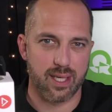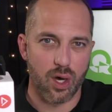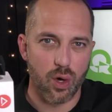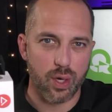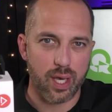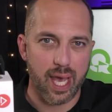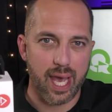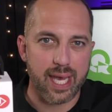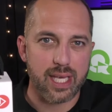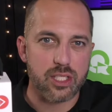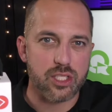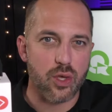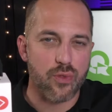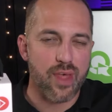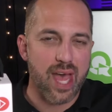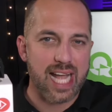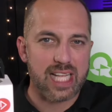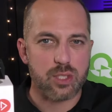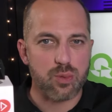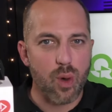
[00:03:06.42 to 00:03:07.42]
okay? And
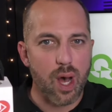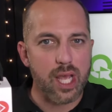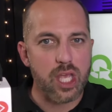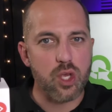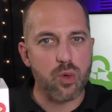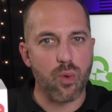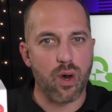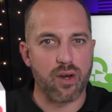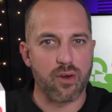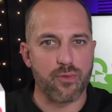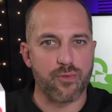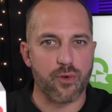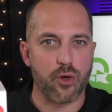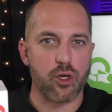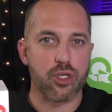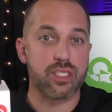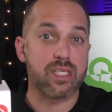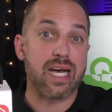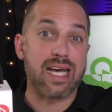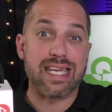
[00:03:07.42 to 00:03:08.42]
so that's why you want to
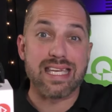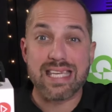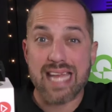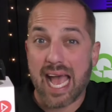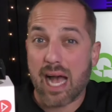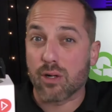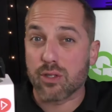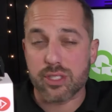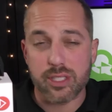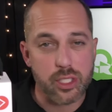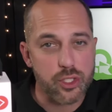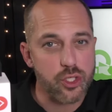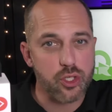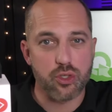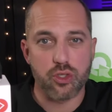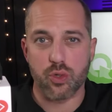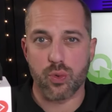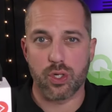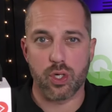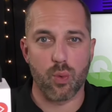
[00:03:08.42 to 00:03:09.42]
first announce that
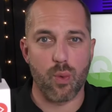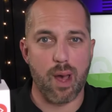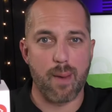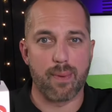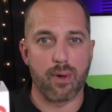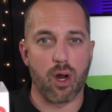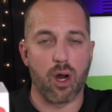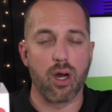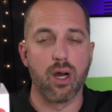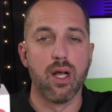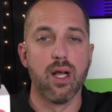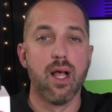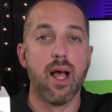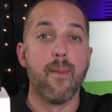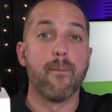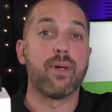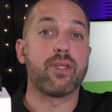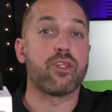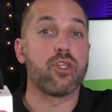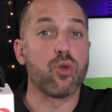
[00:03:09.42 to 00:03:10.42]
you're doing a webinar,
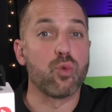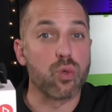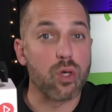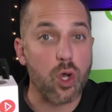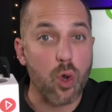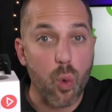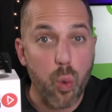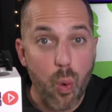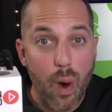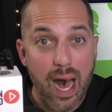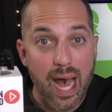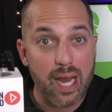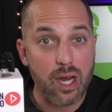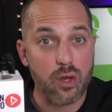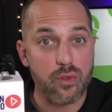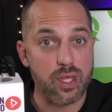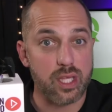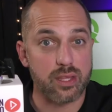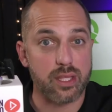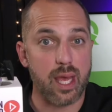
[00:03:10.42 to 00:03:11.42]
but then
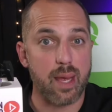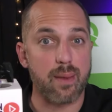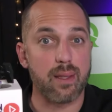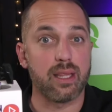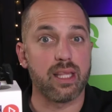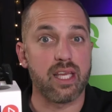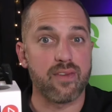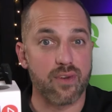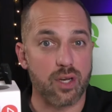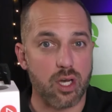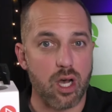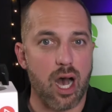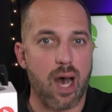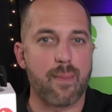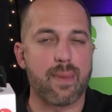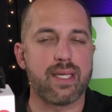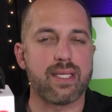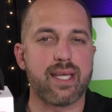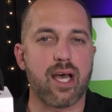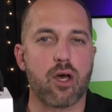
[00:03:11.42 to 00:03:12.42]
require that they leave a
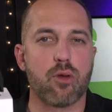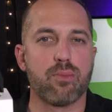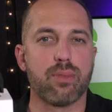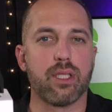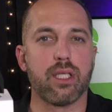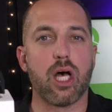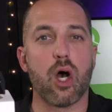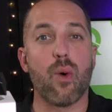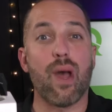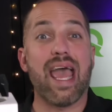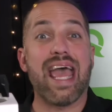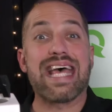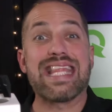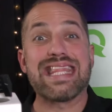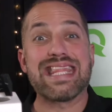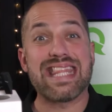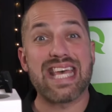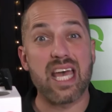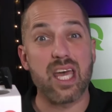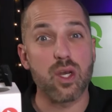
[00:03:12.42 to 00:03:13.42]
comment down below
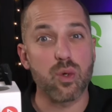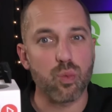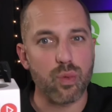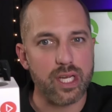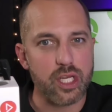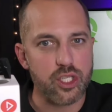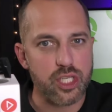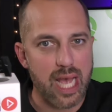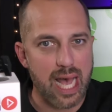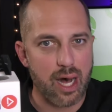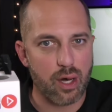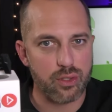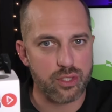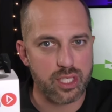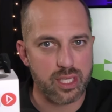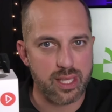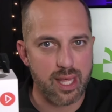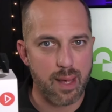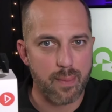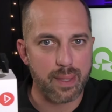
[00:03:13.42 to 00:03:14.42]
and then reach
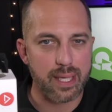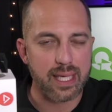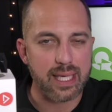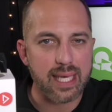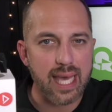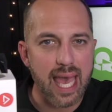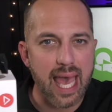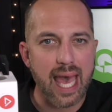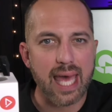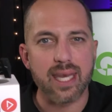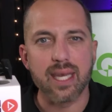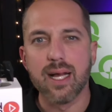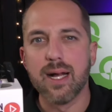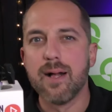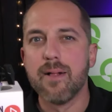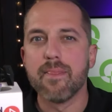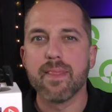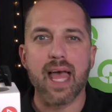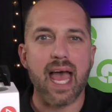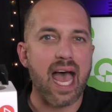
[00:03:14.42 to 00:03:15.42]
out to them
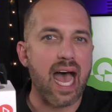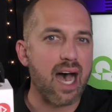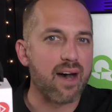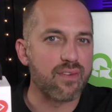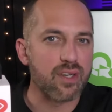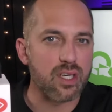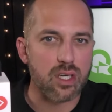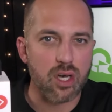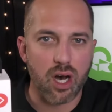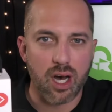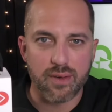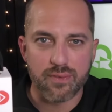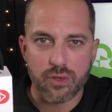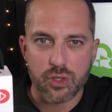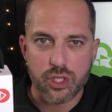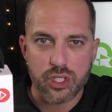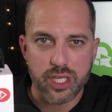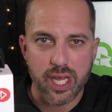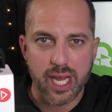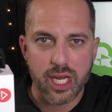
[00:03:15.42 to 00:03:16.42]
again, have a
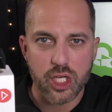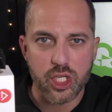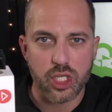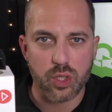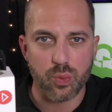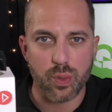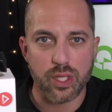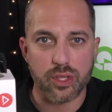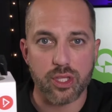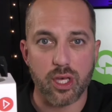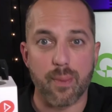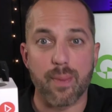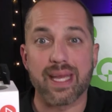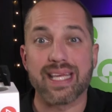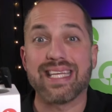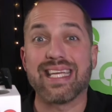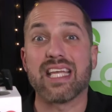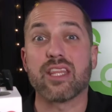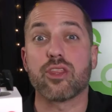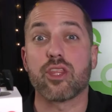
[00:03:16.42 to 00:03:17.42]
conversation with them
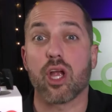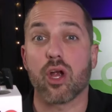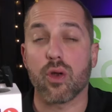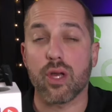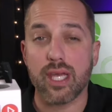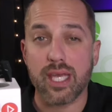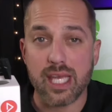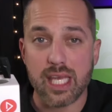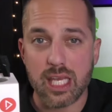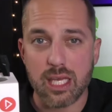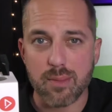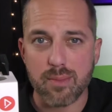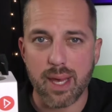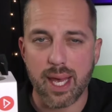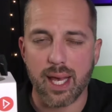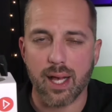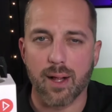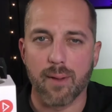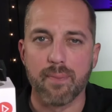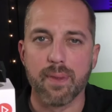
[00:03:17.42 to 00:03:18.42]
and get their
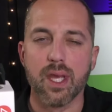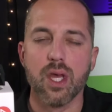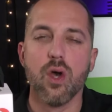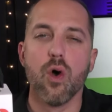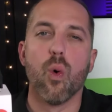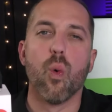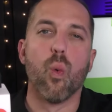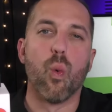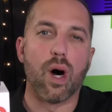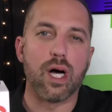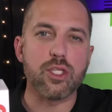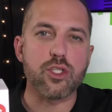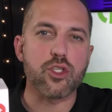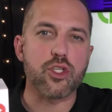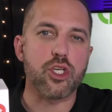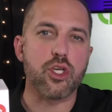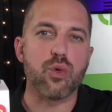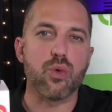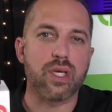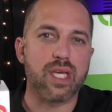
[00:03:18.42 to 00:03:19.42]
email.
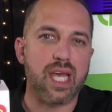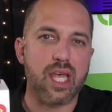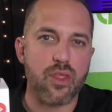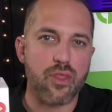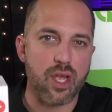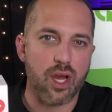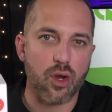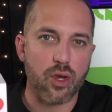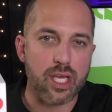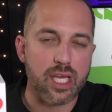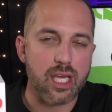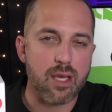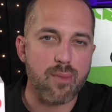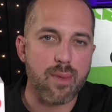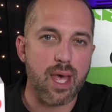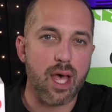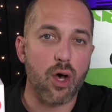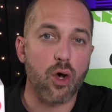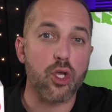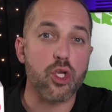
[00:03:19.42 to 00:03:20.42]
Once you get their
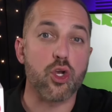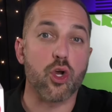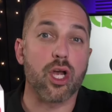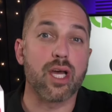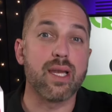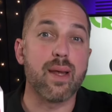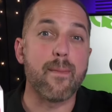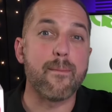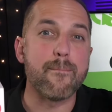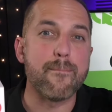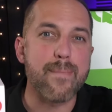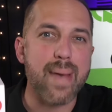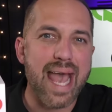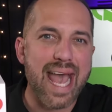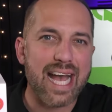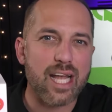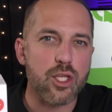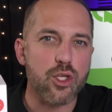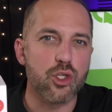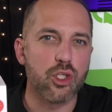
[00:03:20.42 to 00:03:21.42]
email, you're going to
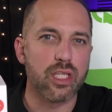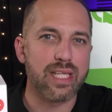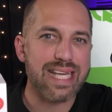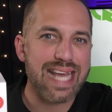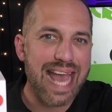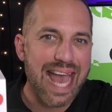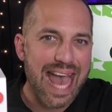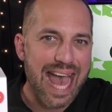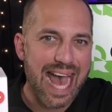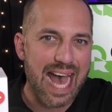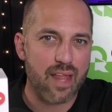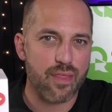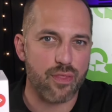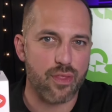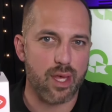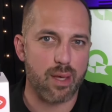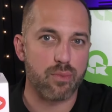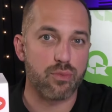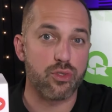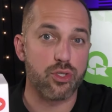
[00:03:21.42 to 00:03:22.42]
manually
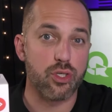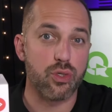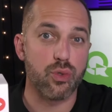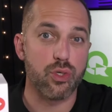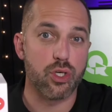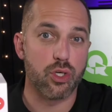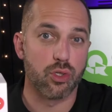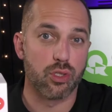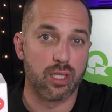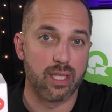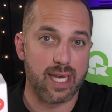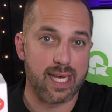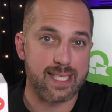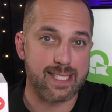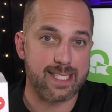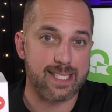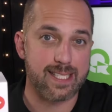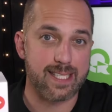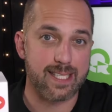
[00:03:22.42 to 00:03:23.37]
add them to your list.